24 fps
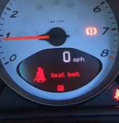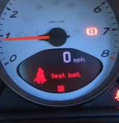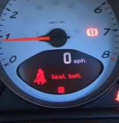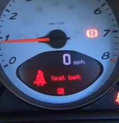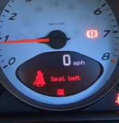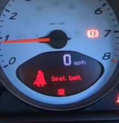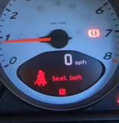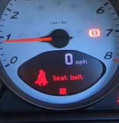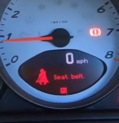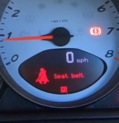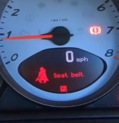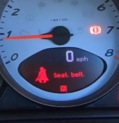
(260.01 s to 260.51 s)

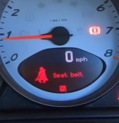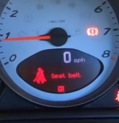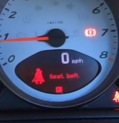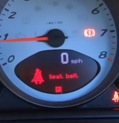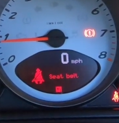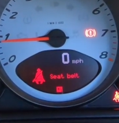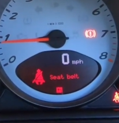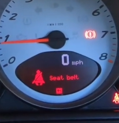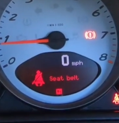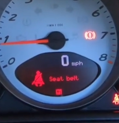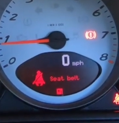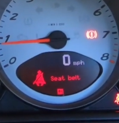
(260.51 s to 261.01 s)
it's
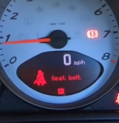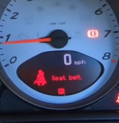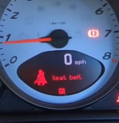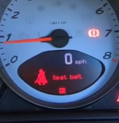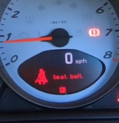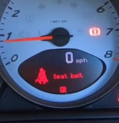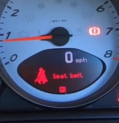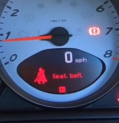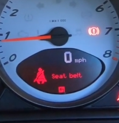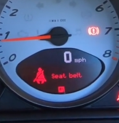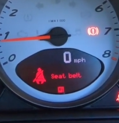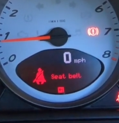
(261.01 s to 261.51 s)
absolutely
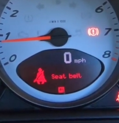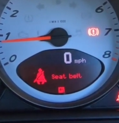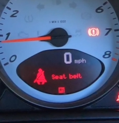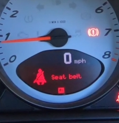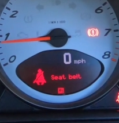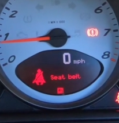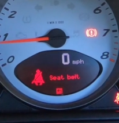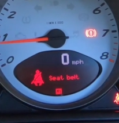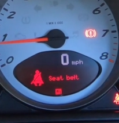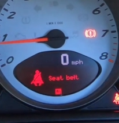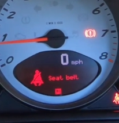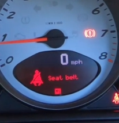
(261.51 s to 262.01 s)
normal
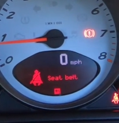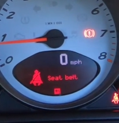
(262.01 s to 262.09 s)
again.